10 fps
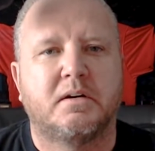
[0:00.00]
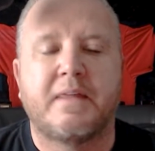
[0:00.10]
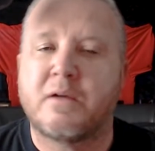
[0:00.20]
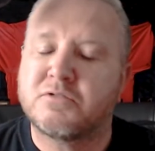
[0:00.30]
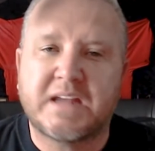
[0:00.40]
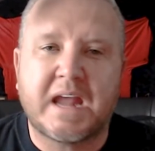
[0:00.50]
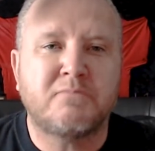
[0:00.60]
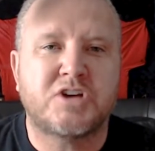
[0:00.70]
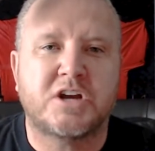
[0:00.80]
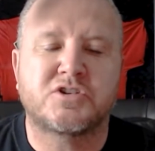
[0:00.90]
And that was a
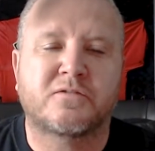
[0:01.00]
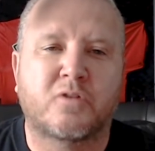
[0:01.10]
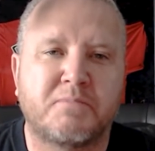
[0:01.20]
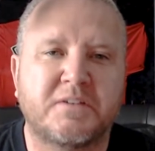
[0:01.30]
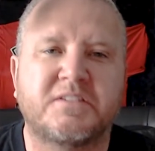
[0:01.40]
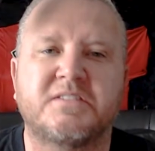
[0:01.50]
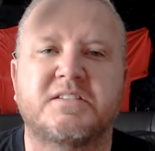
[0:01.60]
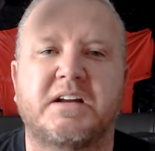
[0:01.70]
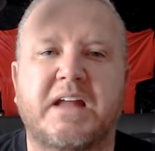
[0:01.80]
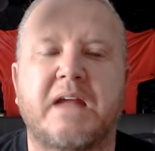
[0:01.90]
game changer for our business
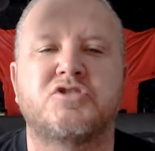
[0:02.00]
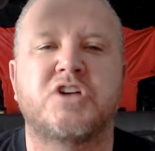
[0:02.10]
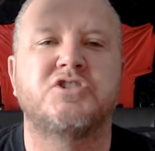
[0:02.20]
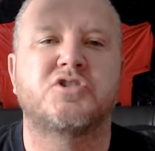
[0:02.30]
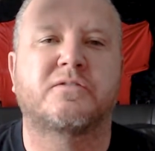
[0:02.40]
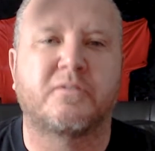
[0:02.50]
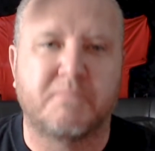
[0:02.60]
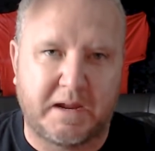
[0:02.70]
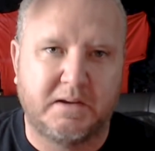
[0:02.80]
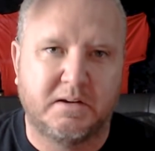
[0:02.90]
and a game changer for
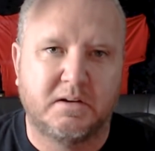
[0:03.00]
me.